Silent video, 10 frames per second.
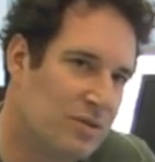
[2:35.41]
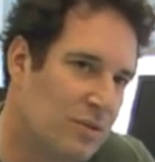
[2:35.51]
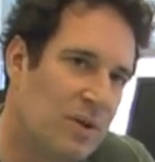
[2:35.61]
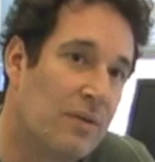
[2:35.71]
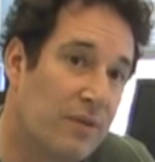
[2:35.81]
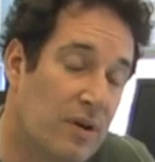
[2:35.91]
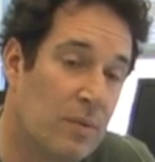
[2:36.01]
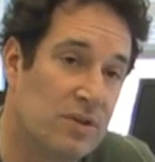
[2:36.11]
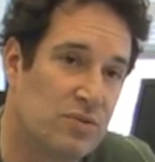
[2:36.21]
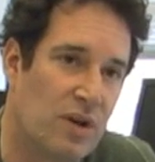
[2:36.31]
So
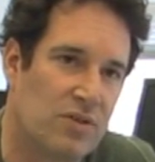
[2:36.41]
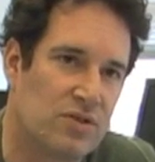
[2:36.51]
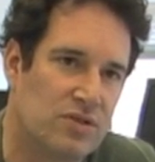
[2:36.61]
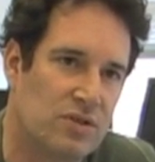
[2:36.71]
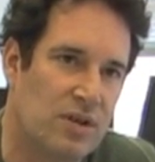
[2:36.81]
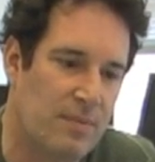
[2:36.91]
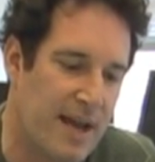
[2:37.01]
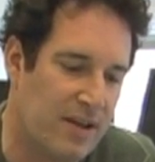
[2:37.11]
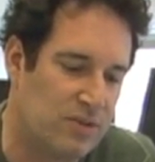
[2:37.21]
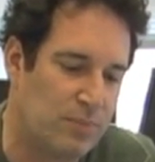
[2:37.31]
reconfigurable structures, you can
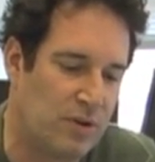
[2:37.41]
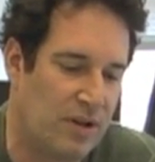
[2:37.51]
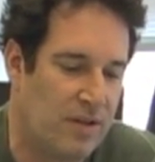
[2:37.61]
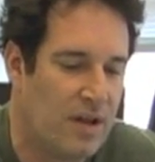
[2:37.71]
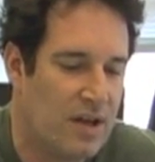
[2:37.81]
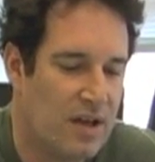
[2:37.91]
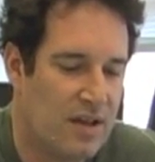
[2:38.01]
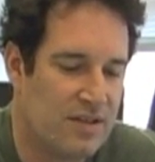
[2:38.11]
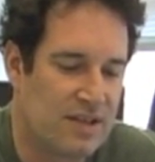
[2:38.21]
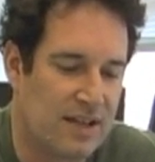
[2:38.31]
imagine putting
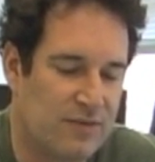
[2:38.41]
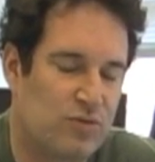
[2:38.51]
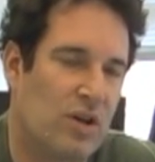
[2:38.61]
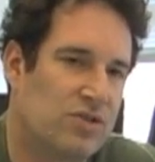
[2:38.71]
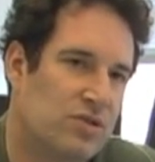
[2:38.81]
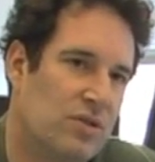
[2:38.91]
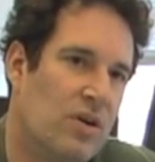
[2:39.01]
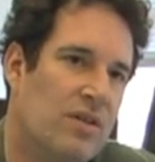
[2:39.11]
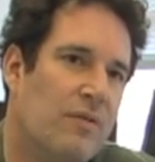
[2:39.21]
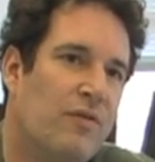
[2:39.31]
this kind of structure
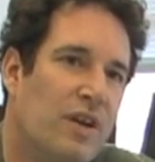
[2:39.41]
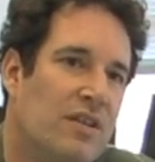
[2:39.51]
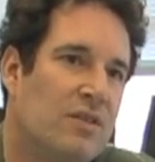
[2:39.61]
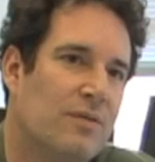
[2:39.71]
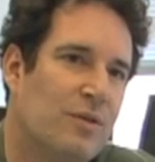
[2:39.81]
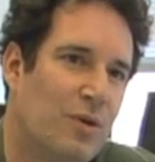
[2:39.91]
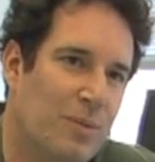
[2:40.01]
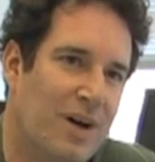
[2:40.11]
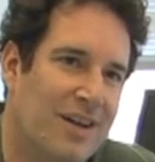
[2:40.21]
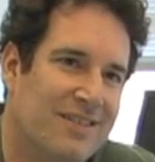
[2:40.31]
on the feet of a
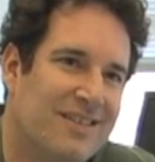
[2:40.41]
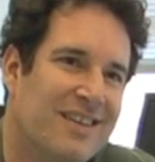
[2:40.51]
robot